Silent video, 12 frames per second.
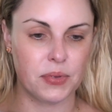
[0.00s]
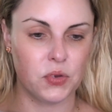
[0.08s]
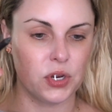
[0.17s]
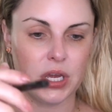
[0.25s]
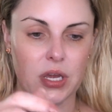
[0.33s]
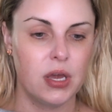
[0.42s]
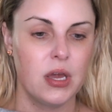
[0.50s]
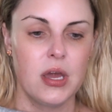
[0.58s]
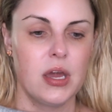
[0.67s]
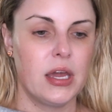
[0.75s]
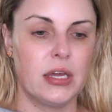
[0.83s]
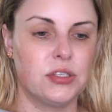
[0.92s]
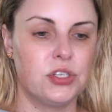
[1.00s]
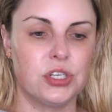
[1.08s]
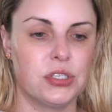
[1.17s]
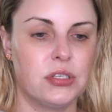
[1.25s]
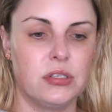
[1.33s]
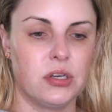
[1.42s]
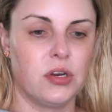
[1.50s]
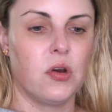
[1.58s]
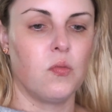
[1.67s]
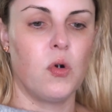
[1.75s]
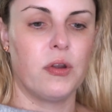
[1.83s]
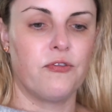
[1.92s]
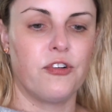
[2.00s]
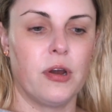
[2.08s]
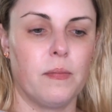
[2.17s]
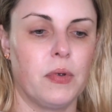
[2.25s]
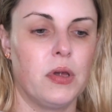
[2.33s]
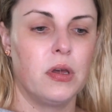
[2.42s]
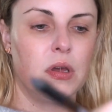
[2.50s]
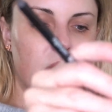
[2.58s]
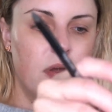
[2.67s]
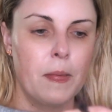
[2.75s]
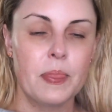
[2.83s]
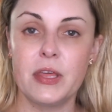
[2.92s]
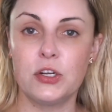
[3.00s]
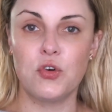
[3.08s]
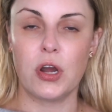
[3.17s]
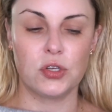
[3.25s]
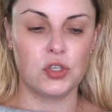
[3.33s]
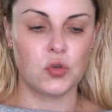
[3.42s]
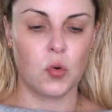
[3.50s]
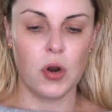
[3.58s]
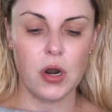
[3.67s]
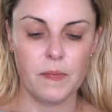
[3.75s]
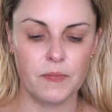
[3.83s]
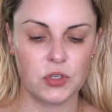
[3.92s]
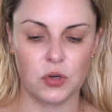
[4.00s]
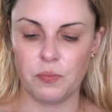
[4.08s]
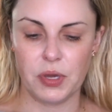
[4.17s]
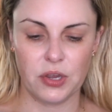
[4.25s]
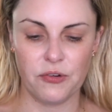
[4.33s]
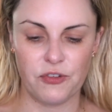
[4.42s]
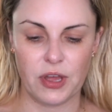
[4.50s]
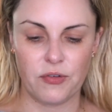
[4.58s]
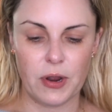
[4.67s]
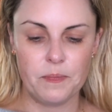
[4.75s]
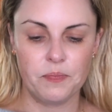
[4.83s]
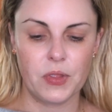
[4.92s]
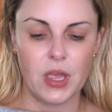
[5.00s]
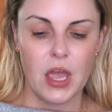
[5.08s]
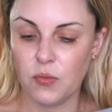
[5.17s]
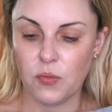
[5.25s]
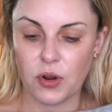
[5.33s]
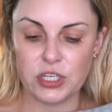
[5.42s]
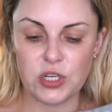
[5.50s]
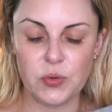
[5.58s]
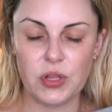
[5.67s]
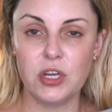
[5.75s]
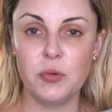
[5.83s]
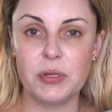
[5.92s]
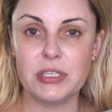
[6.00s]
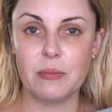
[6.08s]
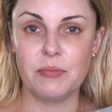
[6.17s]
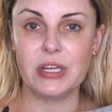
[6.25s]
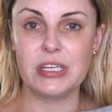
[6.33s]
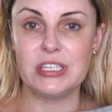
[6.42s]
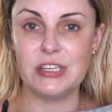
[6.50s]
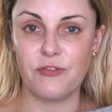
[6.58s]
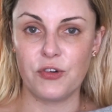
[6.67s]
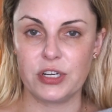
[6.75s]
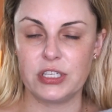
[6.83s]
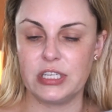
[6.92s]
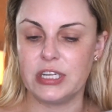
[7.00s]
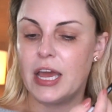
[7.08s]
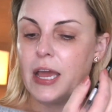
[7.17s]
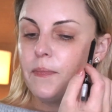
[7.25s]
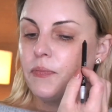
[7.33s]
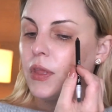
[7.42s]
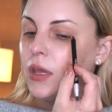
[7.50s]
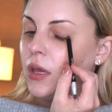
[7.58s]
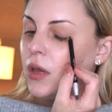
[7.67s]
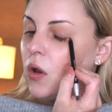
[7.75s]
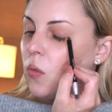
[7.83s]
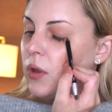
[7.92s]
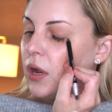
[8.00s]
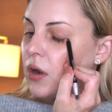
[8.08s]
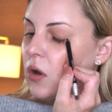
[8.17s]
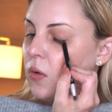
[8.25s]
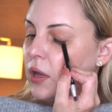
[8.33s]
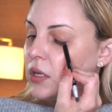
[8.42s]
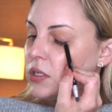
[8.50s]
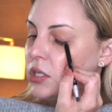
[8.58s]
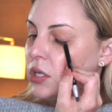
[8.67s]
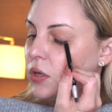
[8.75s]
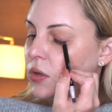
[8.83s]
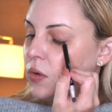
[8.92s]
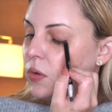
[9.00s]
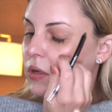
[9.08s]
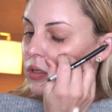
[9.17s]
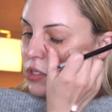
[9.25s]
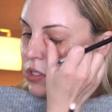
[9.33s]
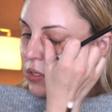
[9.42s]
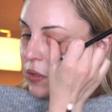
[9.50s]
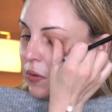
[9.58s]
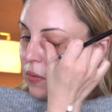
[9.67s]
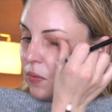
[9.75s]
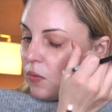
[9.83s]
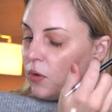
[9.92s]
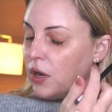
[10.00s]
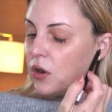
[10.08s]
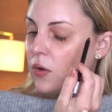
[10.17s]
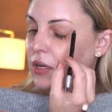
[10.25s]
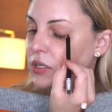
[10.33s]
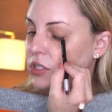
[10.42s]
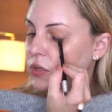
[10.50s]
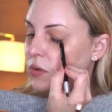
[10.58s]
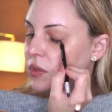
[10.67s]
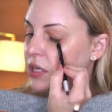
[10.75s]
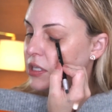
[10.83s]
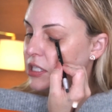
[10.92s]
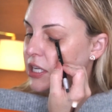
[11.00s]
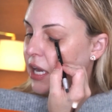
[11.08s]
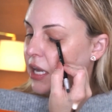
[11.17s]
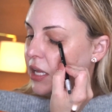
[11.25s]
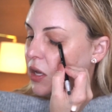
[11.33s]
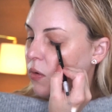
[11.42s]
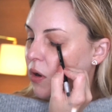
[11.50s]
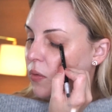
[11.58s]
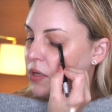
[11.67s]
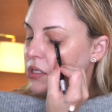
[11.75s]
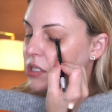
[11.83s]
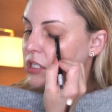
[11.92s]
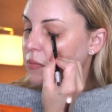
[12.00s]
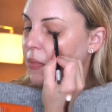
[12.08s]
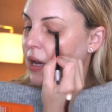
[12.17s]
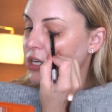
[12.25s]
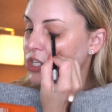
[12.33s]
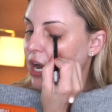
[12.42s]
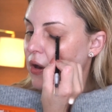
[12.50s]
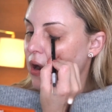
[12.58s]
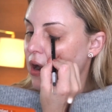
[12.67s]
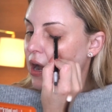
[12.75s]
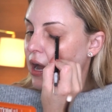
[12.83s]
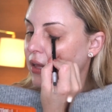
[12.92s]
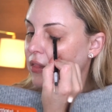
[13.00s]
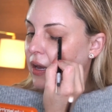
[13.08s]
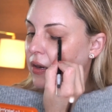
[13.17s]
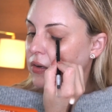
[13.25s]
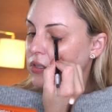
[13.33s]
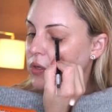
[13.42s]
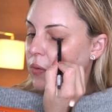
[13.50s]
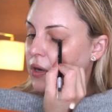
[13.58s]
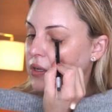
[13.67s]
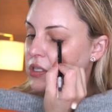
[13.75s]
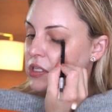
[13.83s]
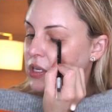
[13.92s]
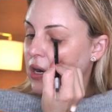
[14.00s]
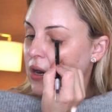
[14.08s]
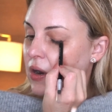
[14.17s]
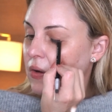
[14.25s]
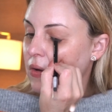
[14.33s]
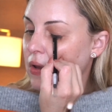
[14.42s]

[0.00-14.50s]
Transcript: Beauty. It's just, you know, one from the drugstore, so pick your favorite. We're gonna start with a little bit something different today. We are going to do this technique where we smudge out our eyeliner. So we're gonna start